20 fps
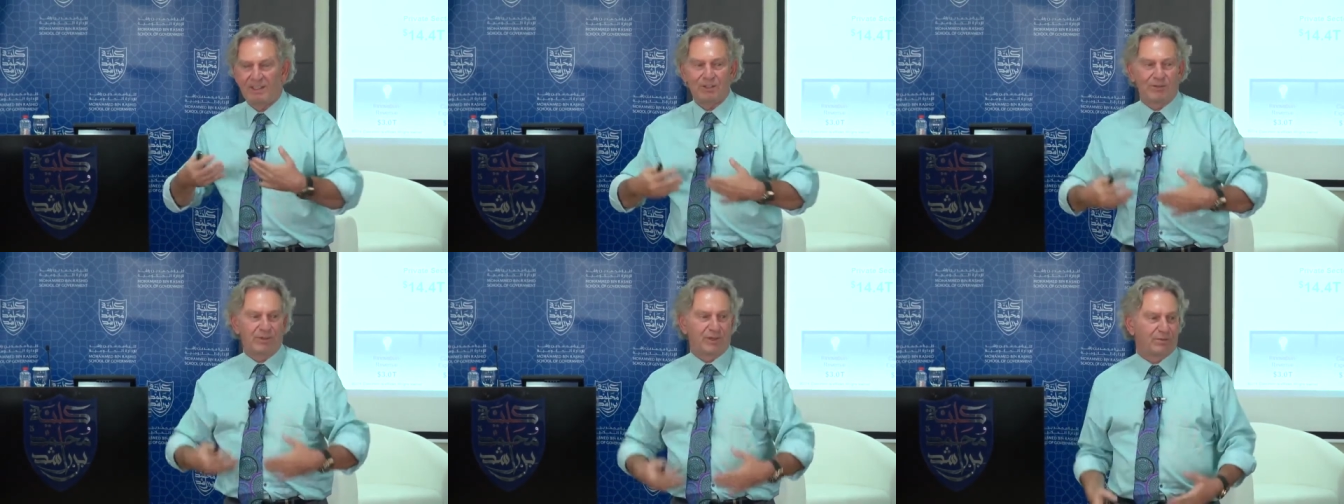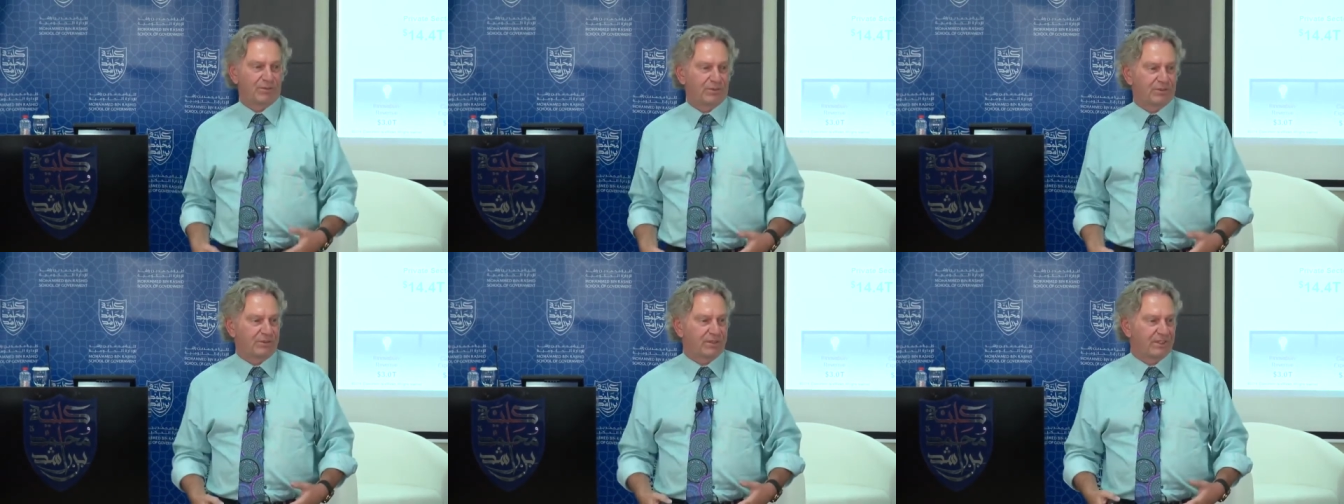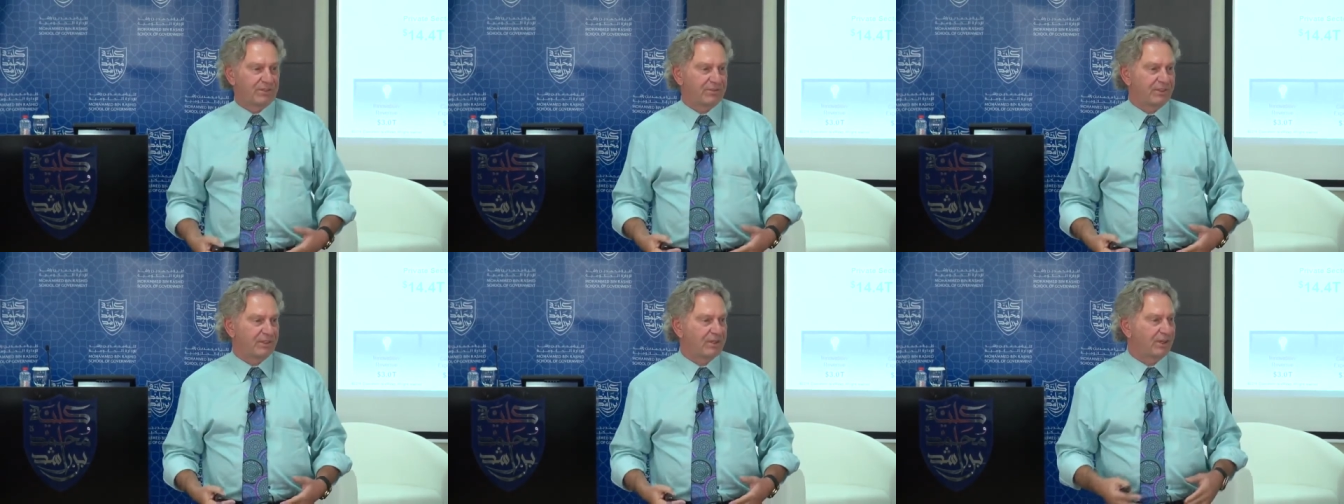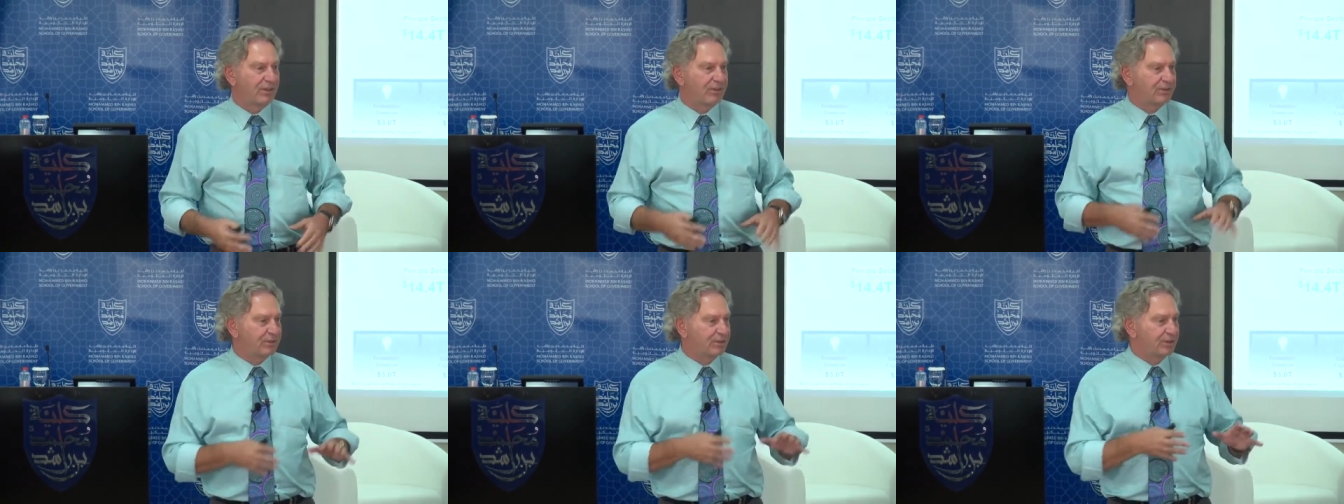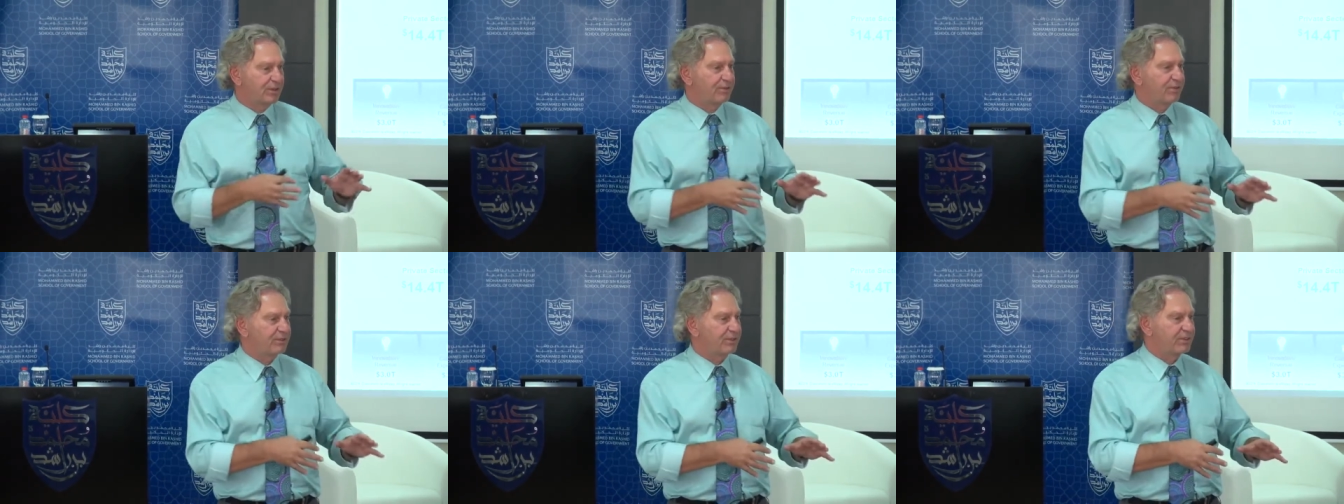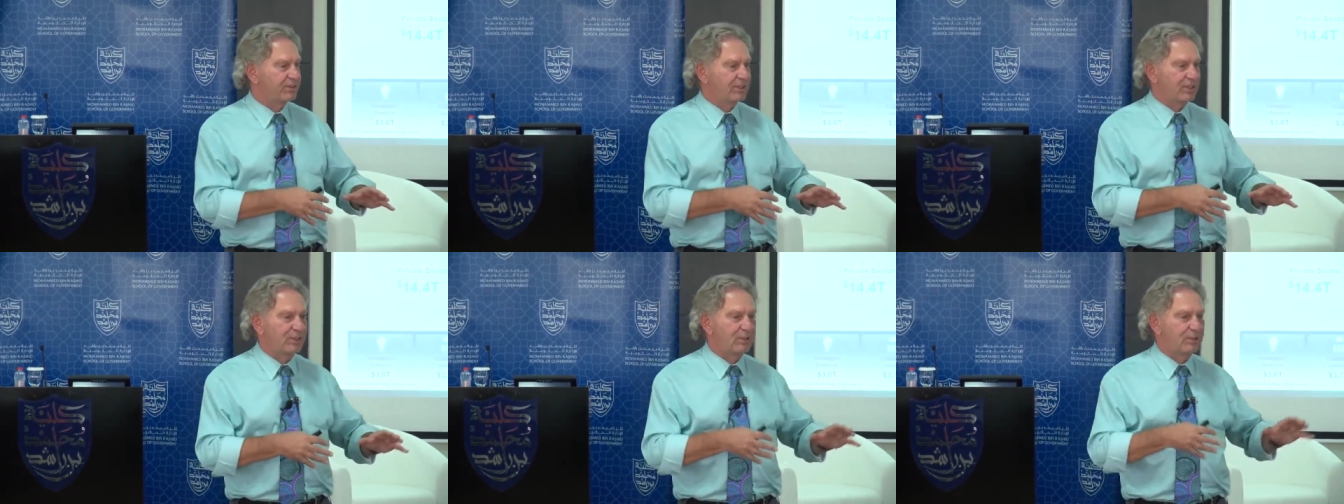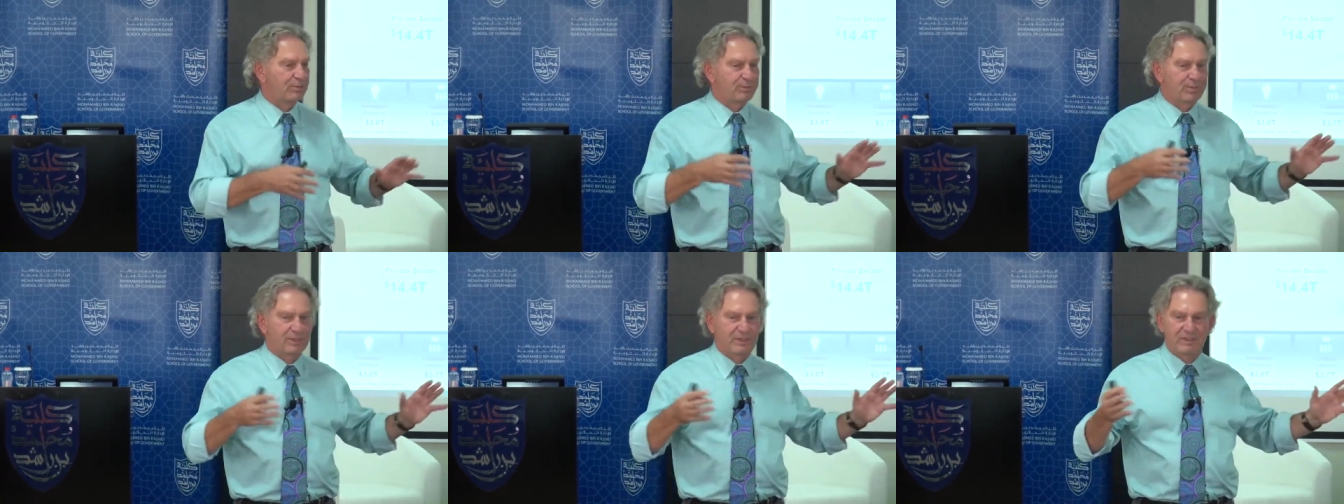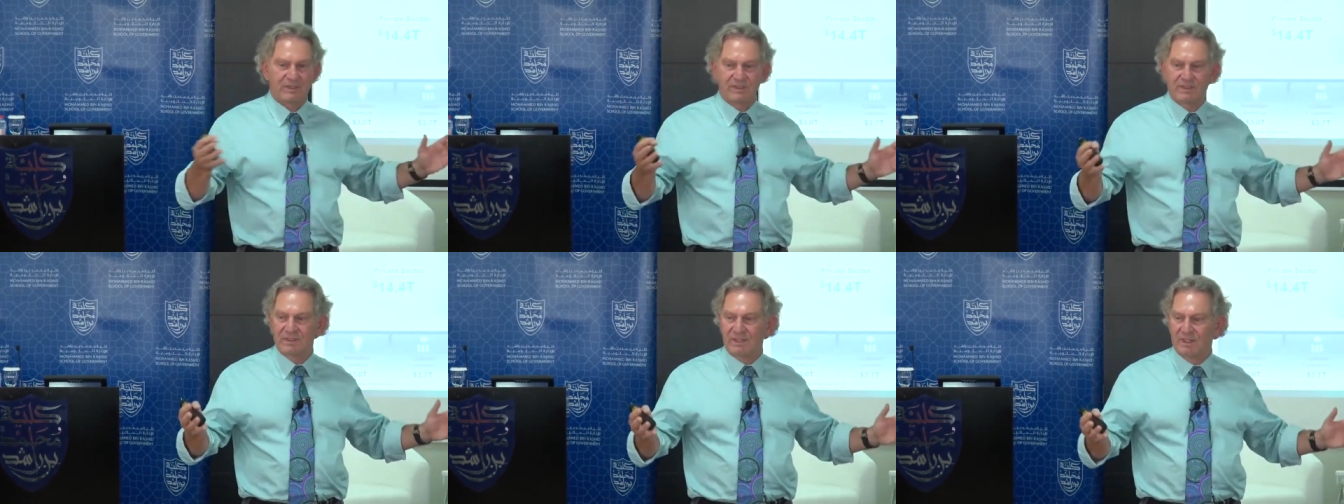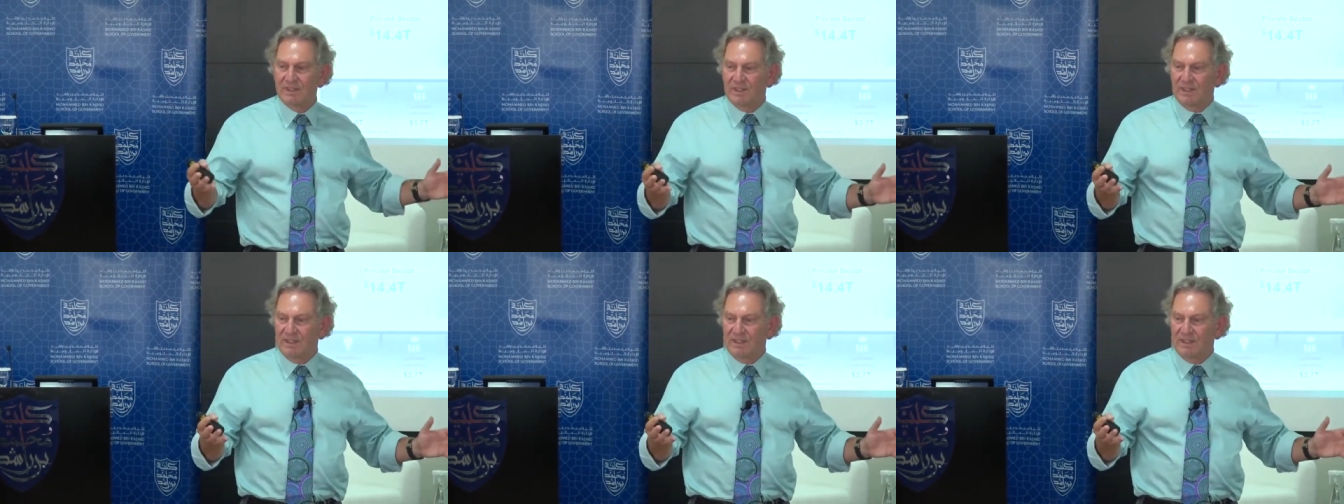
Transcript: Do I want to have a closed office, open,